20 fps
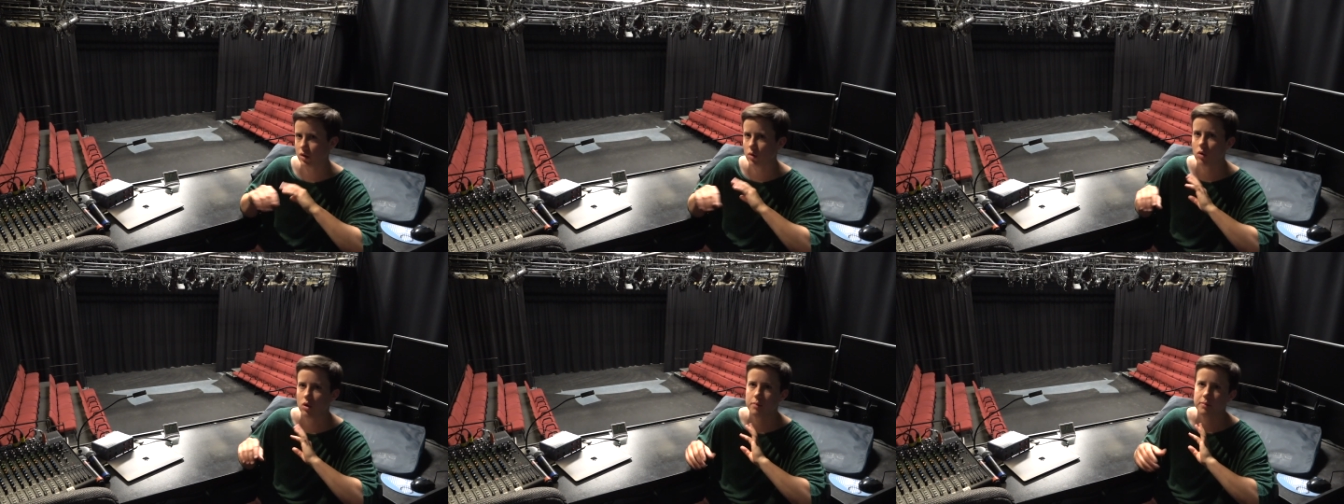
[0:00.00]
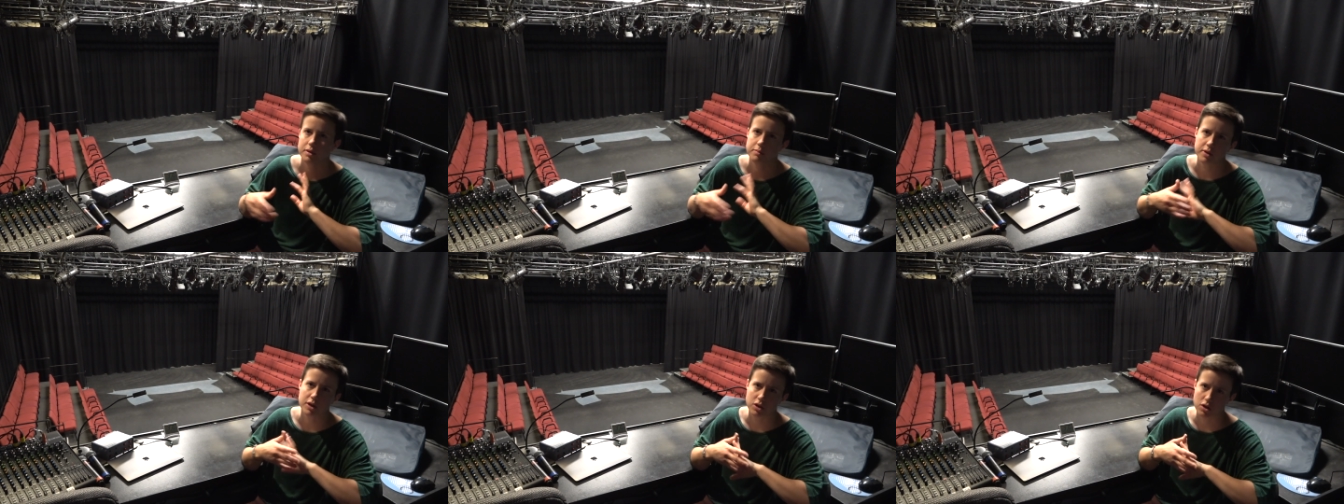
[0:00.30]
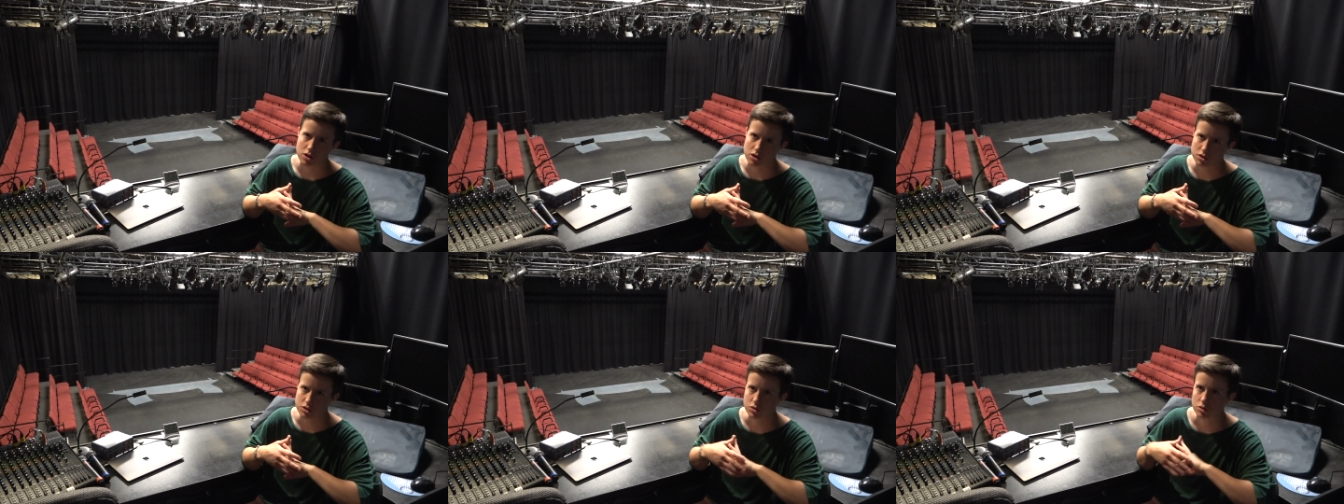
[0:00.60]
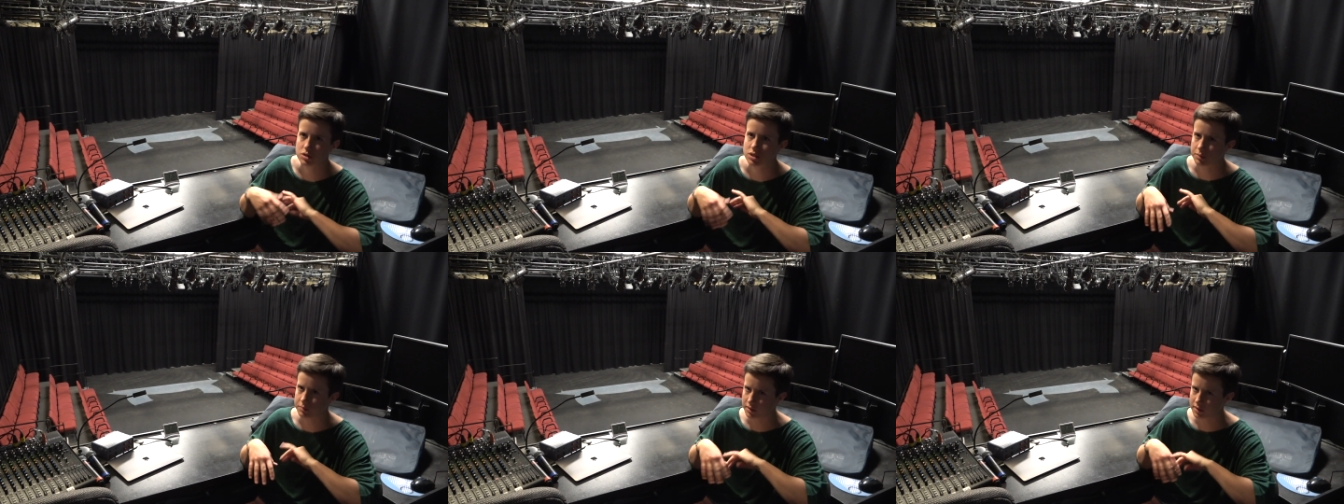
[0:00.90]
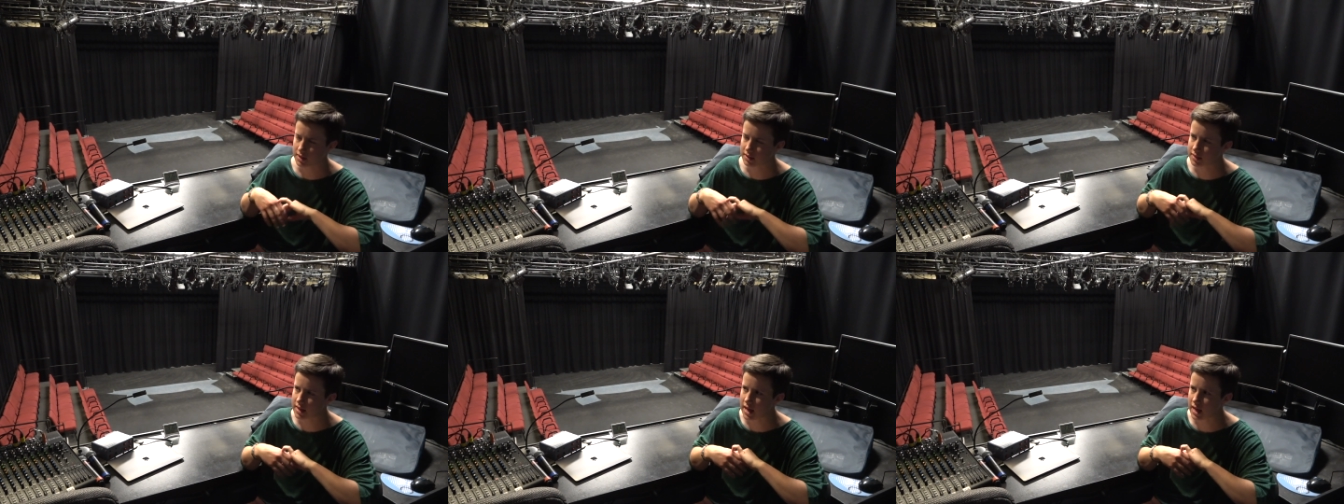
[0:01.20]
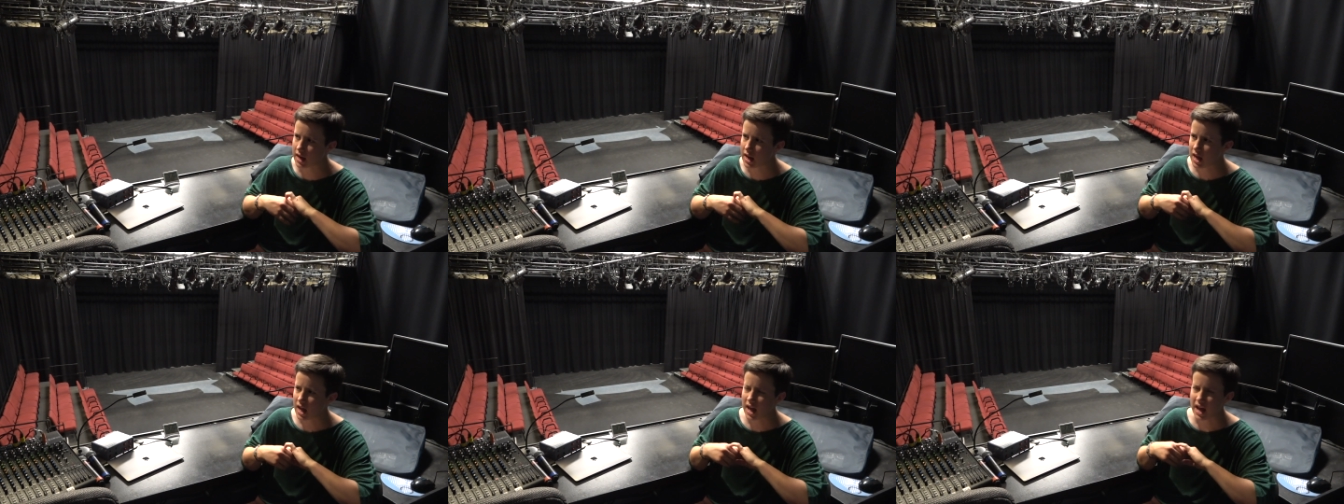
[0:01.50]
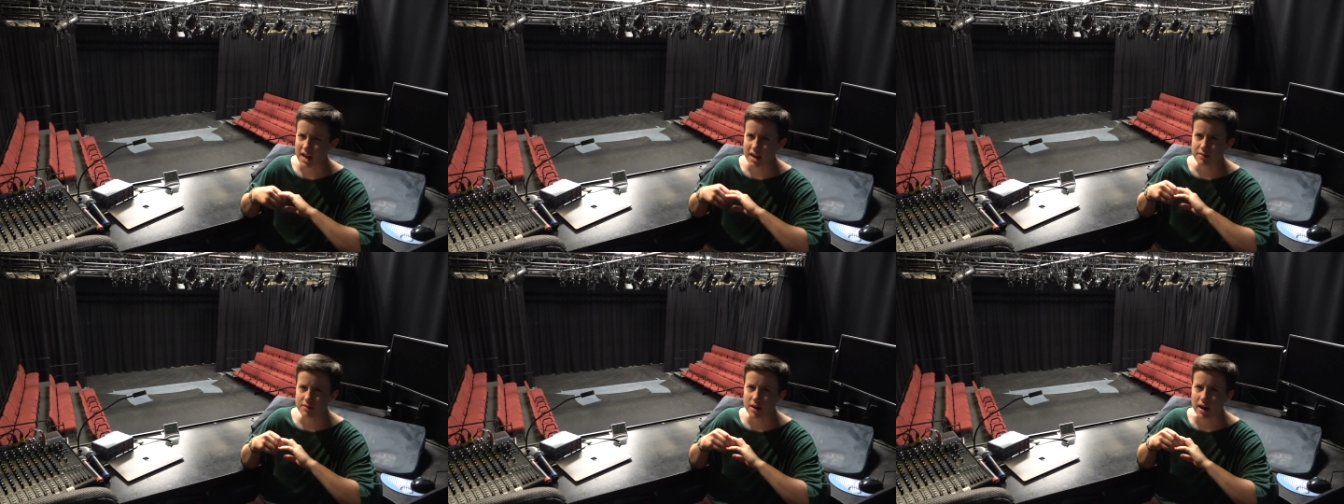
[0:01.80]
or I'm going to be a nurse, or something like that.
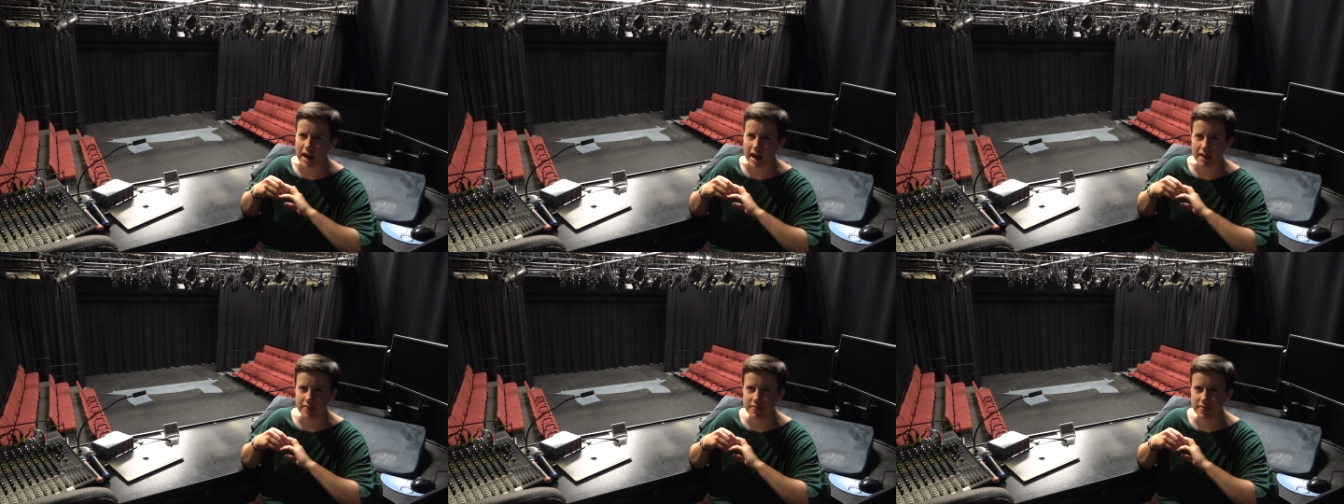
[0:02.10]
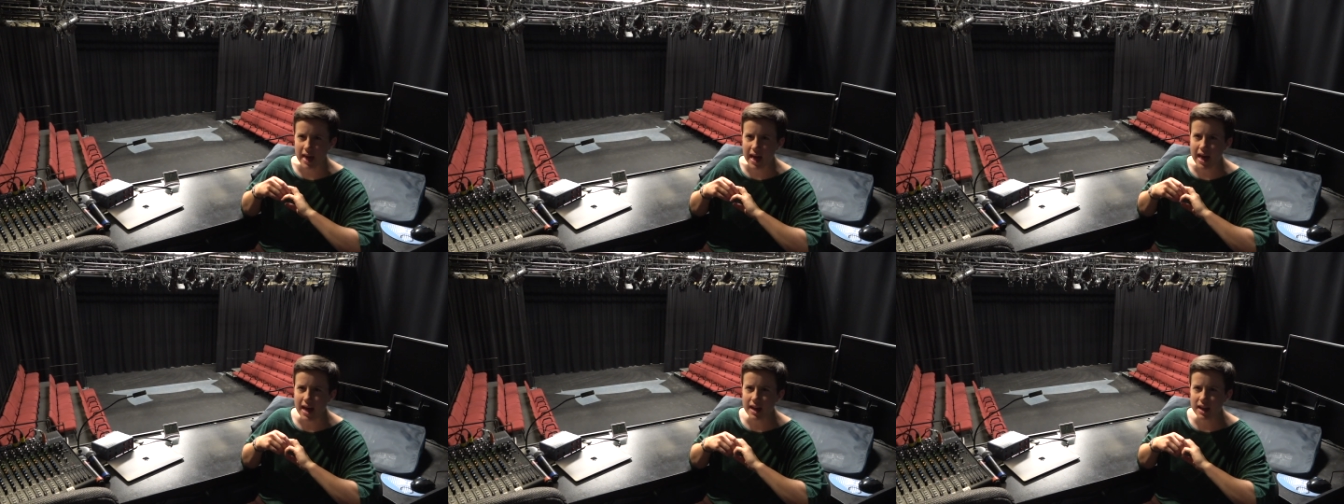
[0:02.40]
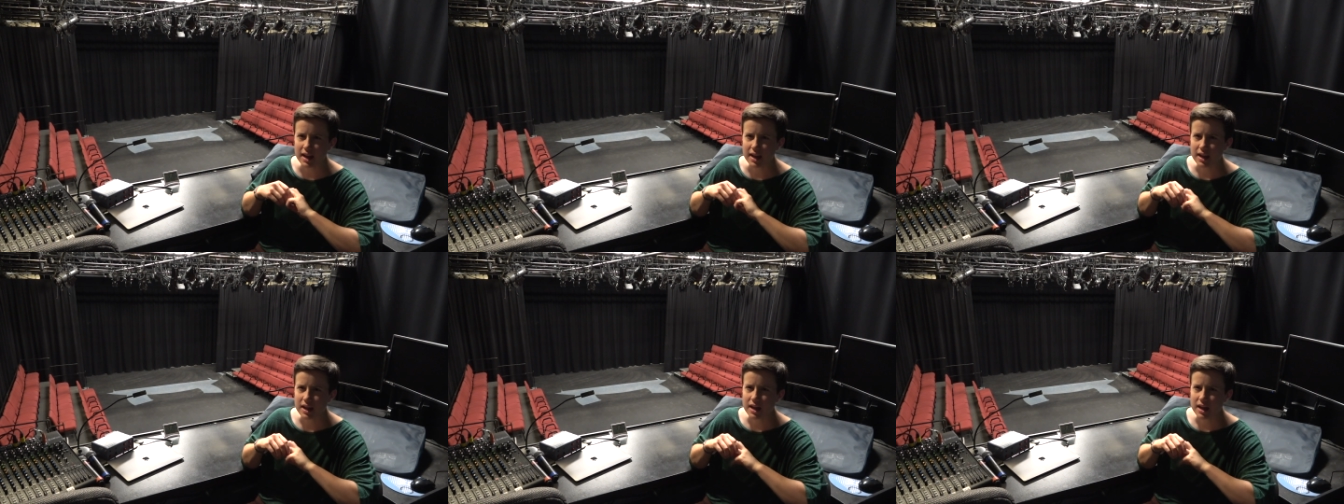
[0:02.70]
I never had that.